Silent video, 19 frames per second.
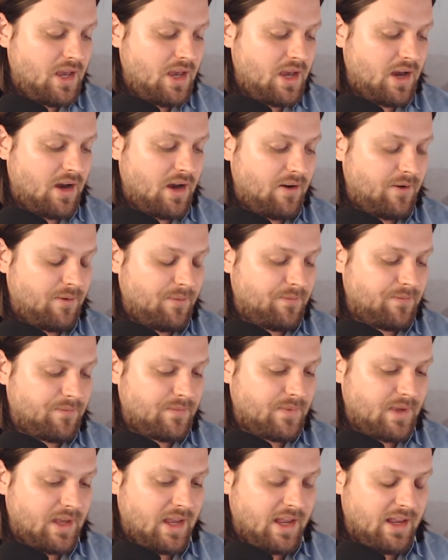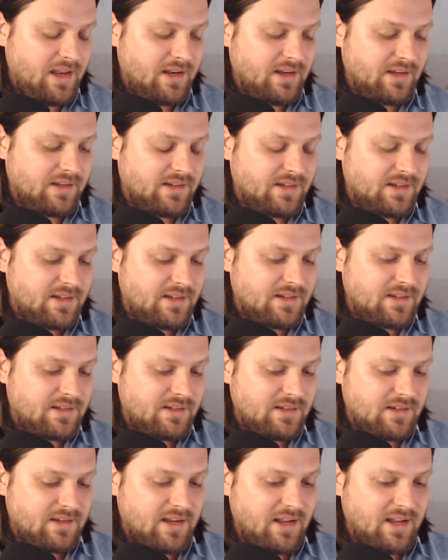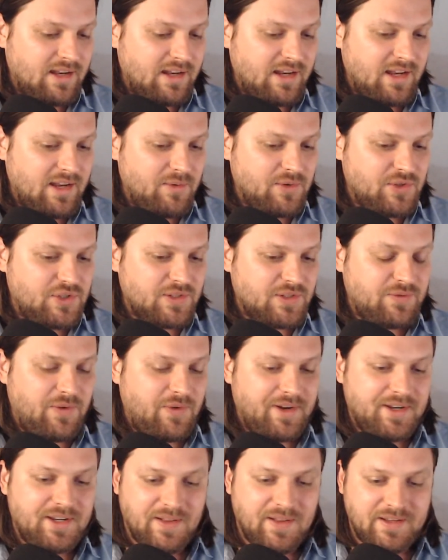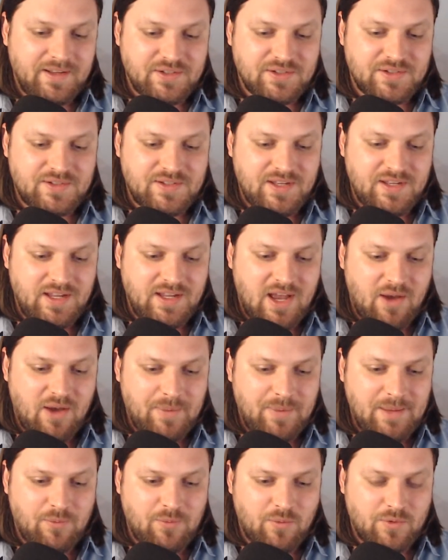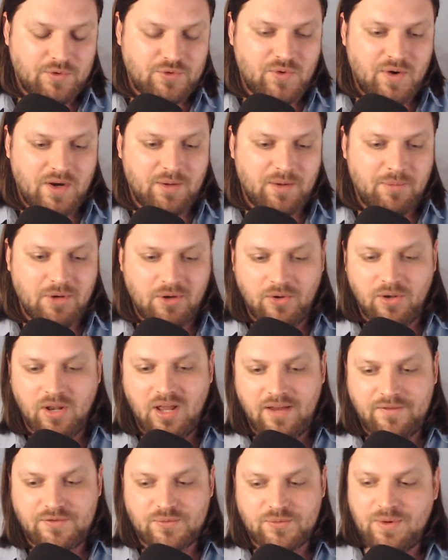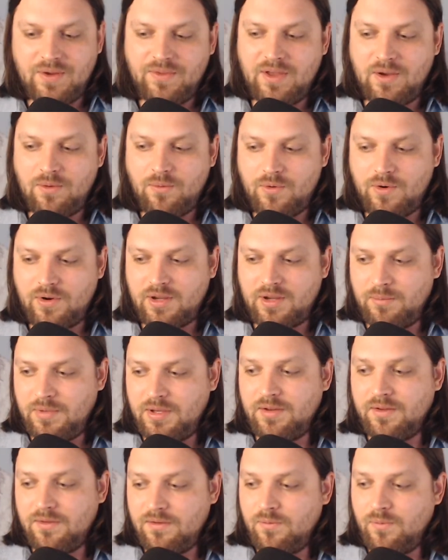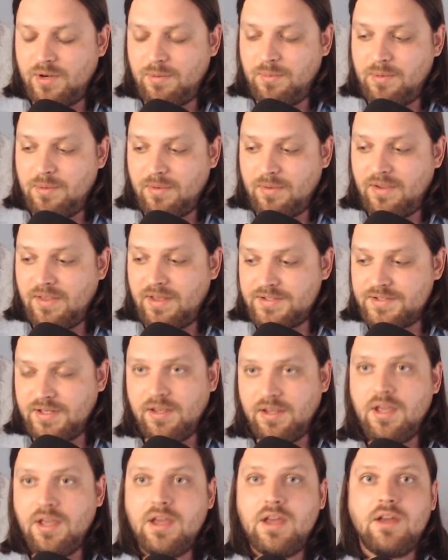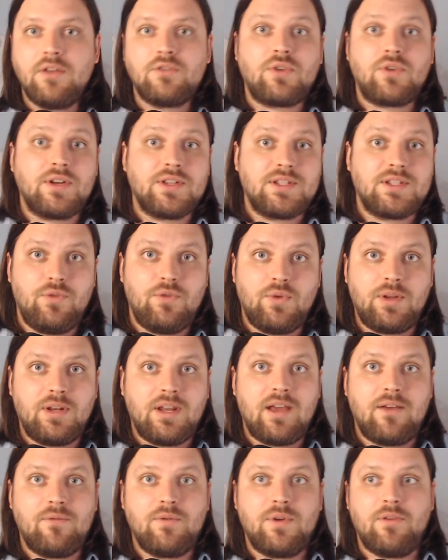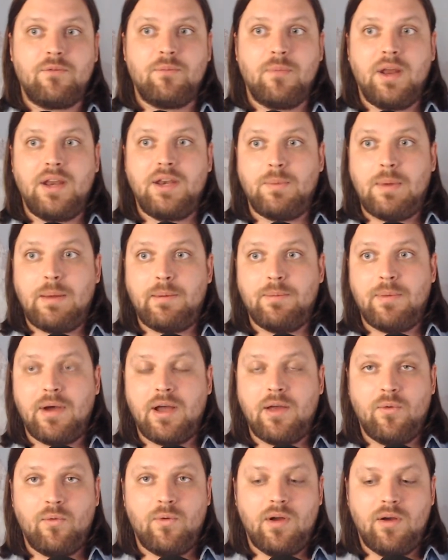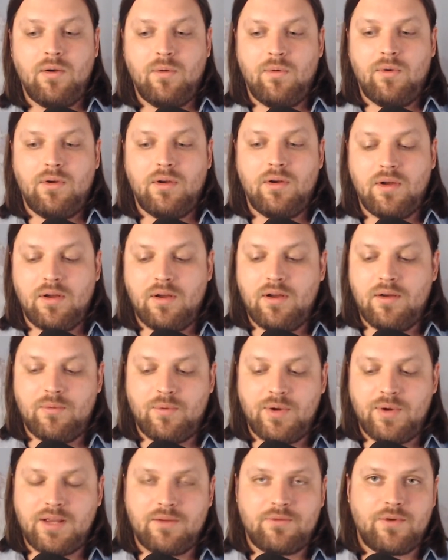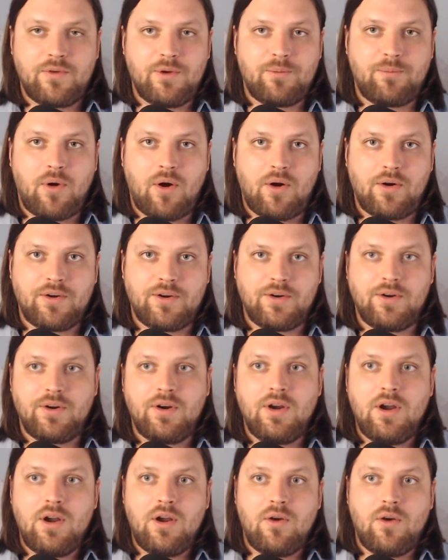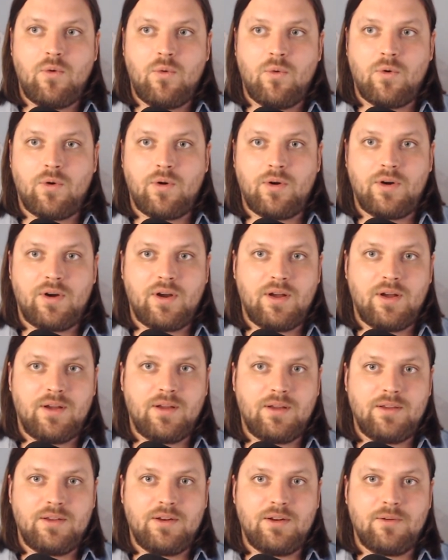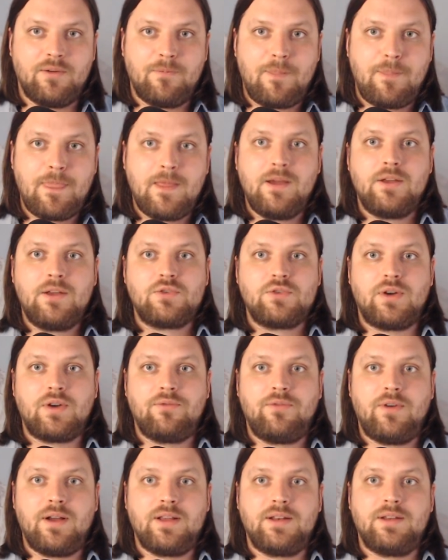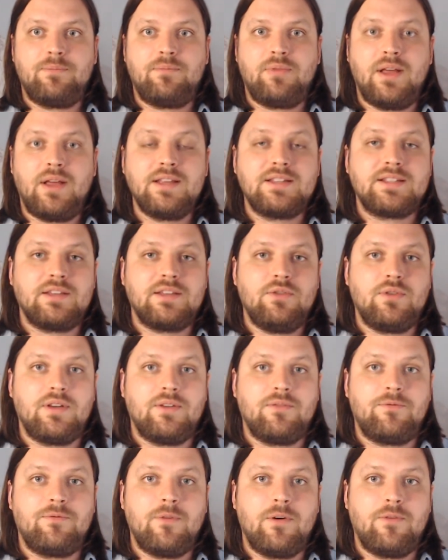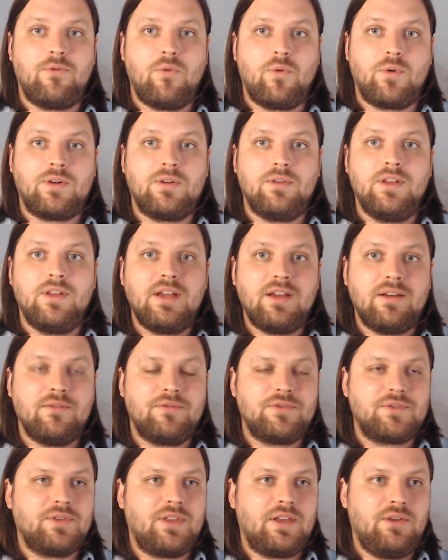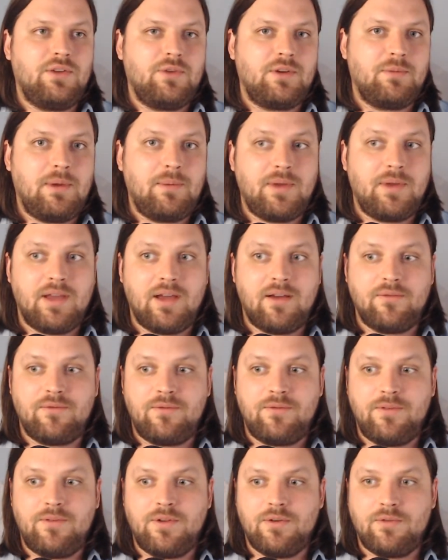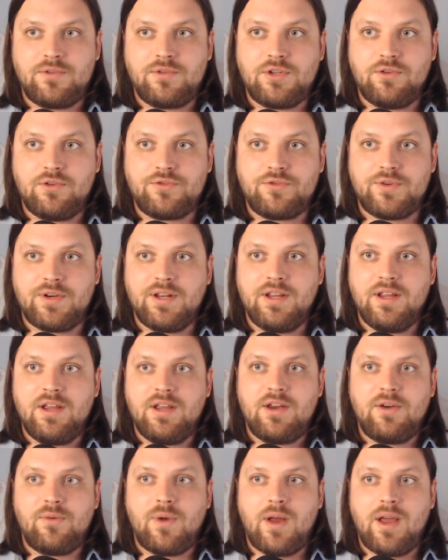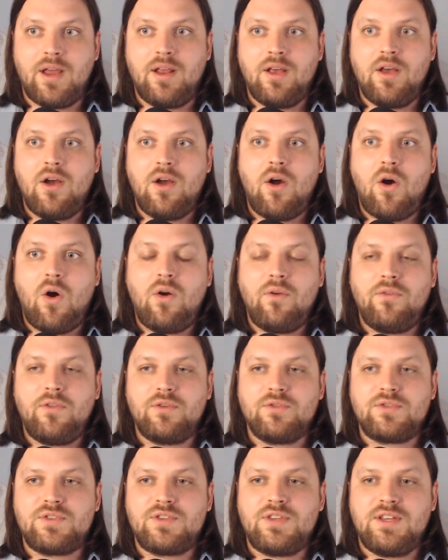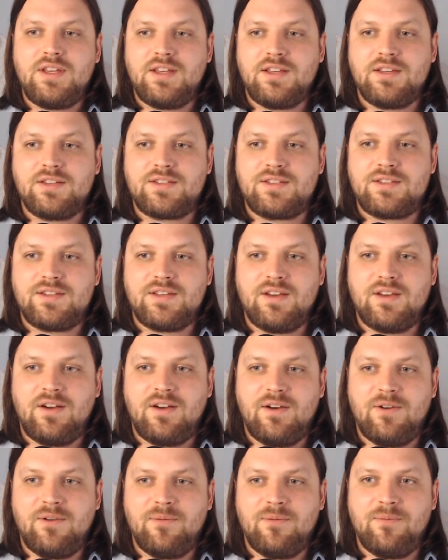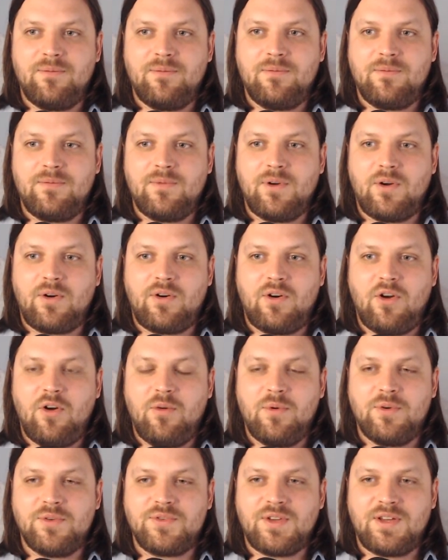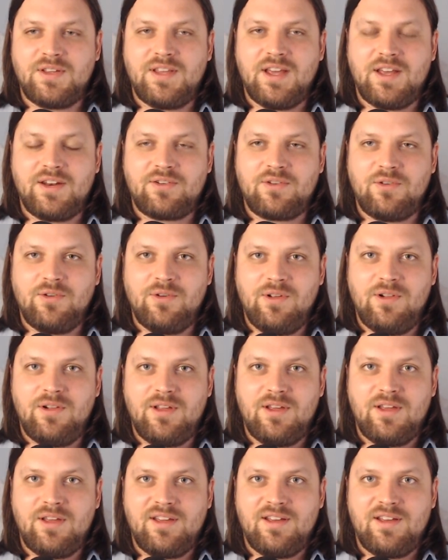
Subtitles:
And it was just funny, like just seeing how people were trying to build lives around that work. I mean, what I mean by that is like trying to you can have enough money to maybe buy a ring for your partner, or trying to find a place that you can afford to live so that you can maybe have children, right? All of those things are almost identical.